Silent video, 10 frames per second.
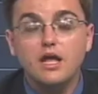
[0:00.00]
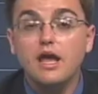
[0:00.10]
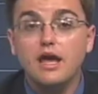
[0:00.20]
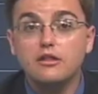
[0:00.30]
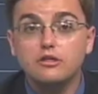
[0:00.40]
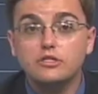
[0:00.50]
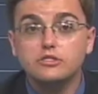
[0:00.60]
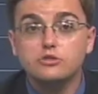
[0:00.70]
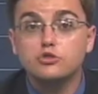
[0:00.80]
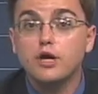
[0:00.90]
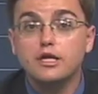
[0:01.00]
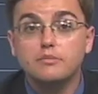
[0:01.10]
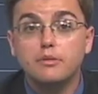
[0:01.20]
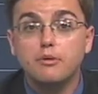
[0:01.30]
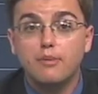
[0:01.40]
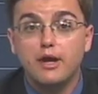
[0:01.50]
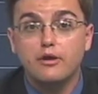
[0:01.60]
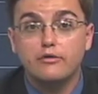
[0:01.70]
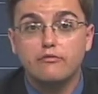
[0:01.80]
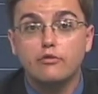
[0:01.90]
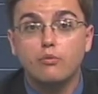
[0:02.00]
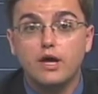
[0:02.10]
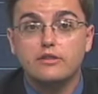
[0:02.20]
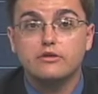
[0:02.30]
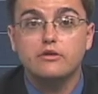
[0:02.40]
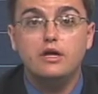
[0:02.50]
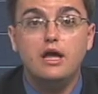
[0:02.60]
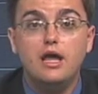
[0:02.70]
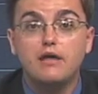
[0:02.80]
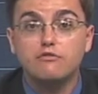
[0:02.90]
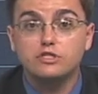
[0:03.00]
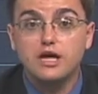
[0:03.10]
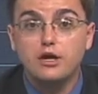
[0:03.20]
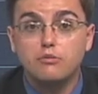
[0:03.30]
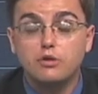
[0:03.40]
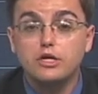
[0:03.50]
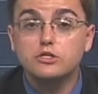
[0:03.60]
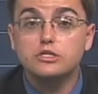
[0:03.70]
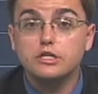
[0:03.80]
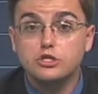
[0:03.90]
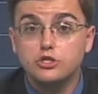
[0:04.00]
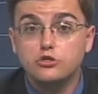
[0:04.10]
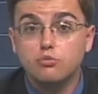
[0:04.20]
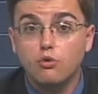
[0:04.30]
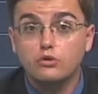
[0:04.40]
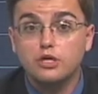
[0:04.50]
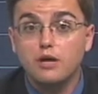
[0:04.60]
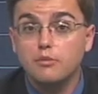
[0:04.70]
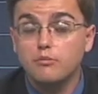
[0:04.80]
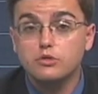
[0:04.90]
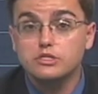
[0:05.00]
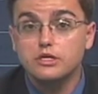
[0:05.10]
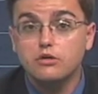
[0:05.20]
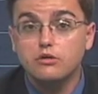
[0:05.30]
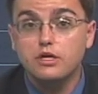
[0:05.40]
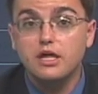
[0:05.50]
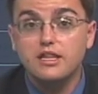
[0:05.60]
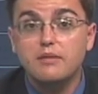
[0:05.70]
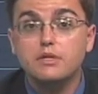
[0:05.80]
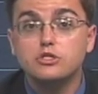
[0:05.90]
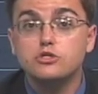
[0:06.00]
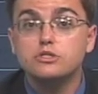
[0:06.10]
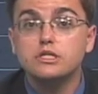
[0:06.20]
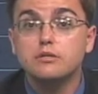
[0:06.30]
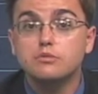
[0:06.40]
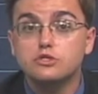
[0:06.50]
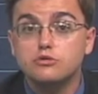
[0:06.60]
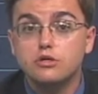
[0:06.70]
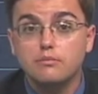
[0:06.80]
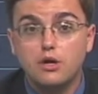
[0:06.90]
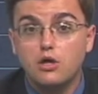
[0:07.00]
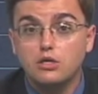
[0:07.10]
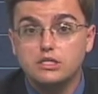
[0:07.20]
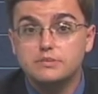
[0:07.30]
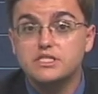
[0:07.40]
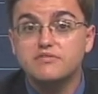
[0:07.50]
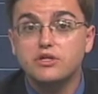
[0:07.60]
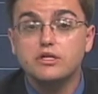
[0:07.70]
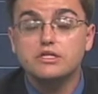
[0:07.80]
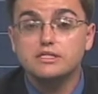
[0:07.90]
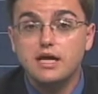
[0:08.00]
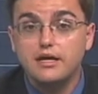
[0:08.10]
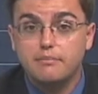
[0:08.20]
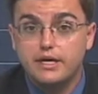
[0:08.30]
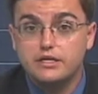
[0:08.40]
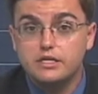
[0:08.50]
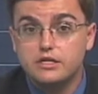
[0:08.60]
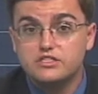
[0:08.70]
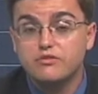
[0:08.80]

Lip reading: Athletes are trying to be prepared for the weather. And for soccer players in this year's World Cup in Brazil, that means using the Brazuca ball, specifically designed by Adidas for